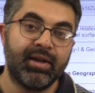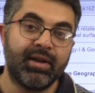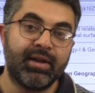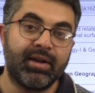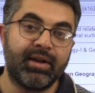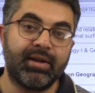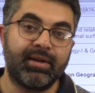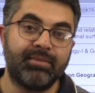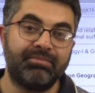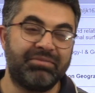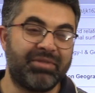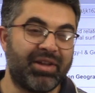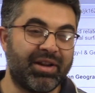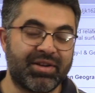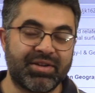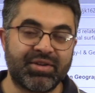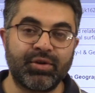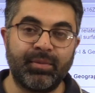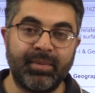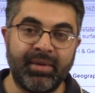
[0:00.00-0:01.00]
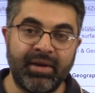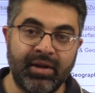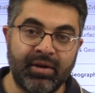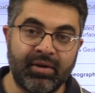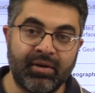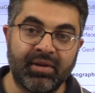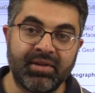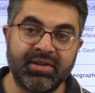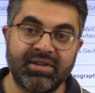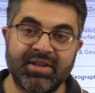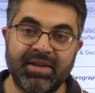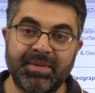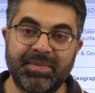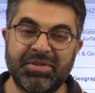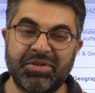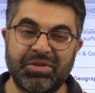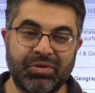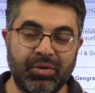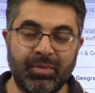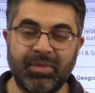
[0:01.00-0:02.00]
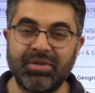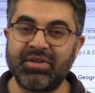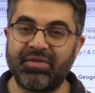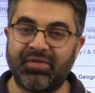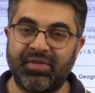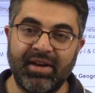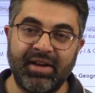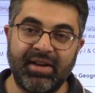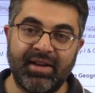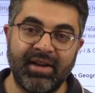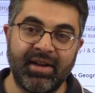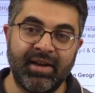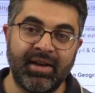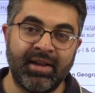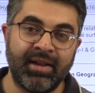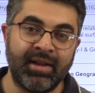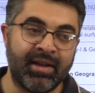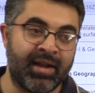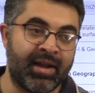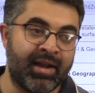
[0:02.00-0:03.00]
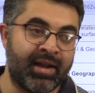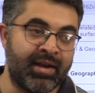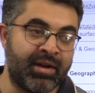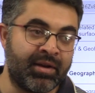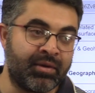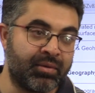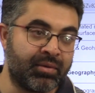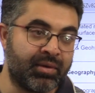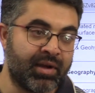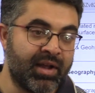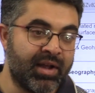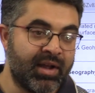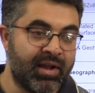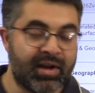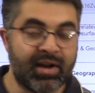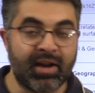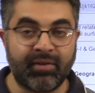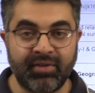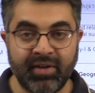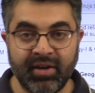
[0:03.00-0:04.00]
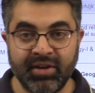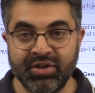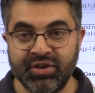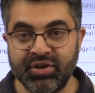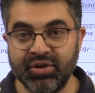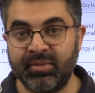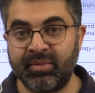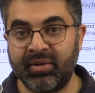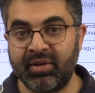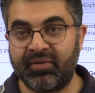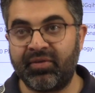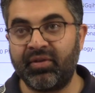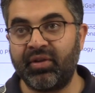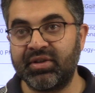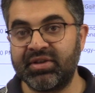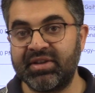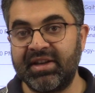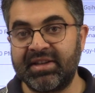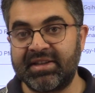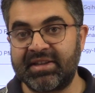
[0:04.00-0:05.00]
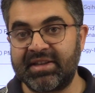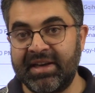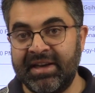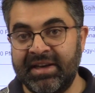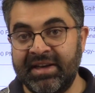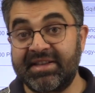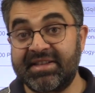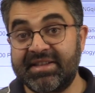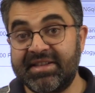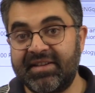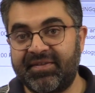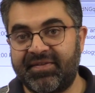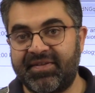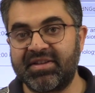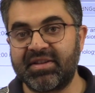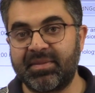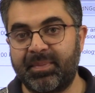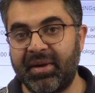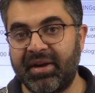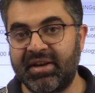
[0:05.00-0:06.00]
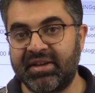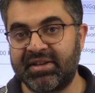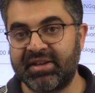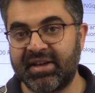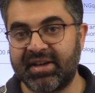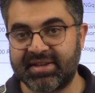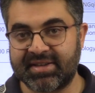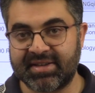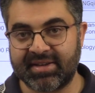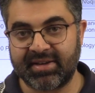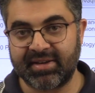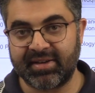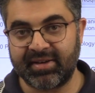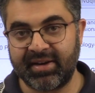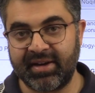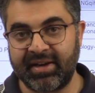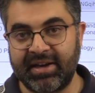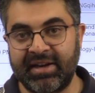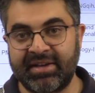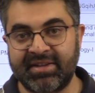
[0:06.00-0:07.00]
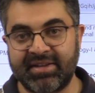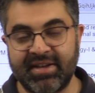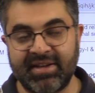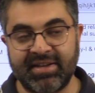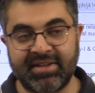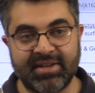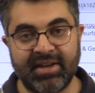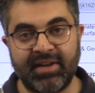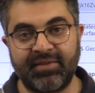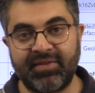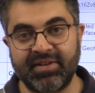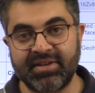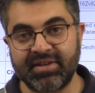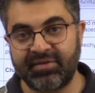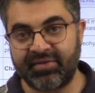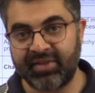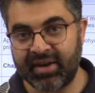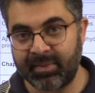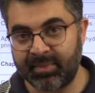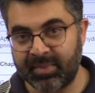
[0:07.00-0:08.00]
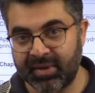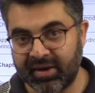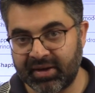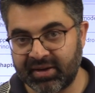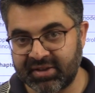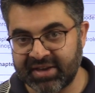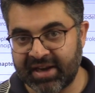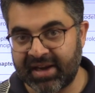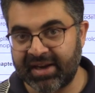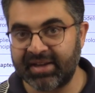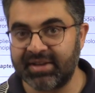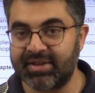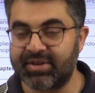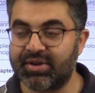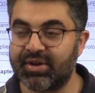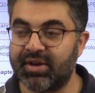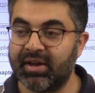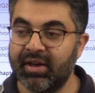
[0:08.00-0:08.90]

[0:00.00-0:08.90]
Uh, there are so many concepts, so much of detailing, and you know, covering geomorphology in itself is a big task. Like it's a, itself is a very big challenge.